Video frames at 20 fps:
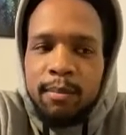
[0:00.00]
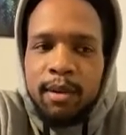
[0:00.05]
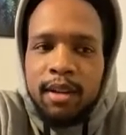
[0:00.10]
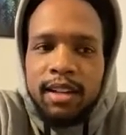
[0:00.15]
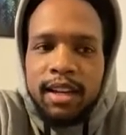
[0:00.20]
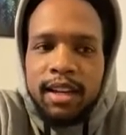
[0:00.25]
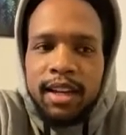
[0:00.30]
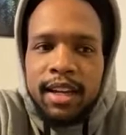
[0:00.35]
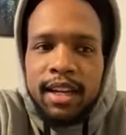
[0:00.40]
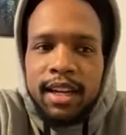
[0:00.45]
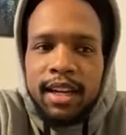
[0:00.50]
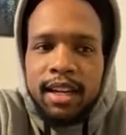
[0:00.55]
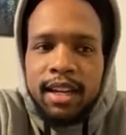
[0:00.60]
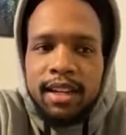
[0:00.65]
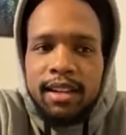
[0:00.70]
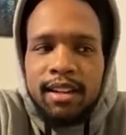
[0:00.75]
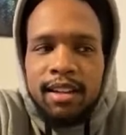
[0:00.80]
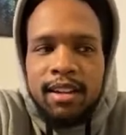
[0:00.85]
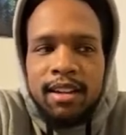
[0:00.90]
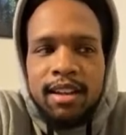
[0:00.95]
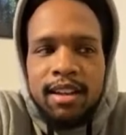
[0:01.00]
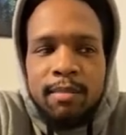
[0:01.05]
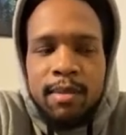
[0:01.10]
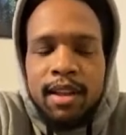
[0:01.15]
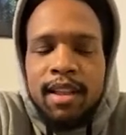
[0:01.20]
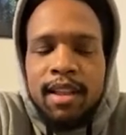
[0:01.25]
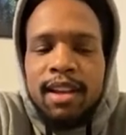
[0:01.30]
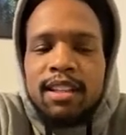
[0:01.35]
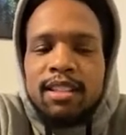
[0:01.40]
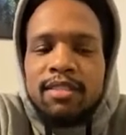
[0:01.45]
But like my
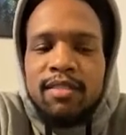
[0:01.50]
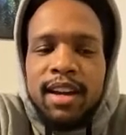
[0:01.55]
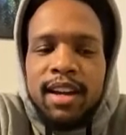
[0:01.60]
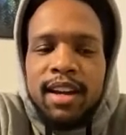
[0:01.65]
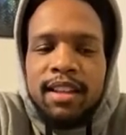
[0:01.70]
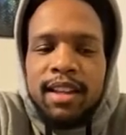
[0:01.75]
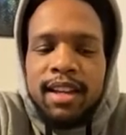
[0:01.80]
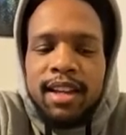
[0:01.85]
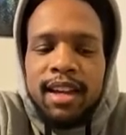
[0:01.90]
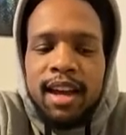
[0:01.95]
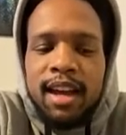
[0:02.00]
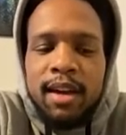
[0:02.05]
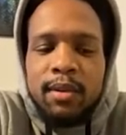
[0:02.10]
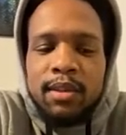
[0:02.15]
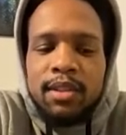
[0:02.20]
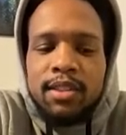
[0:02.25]
last fight, like I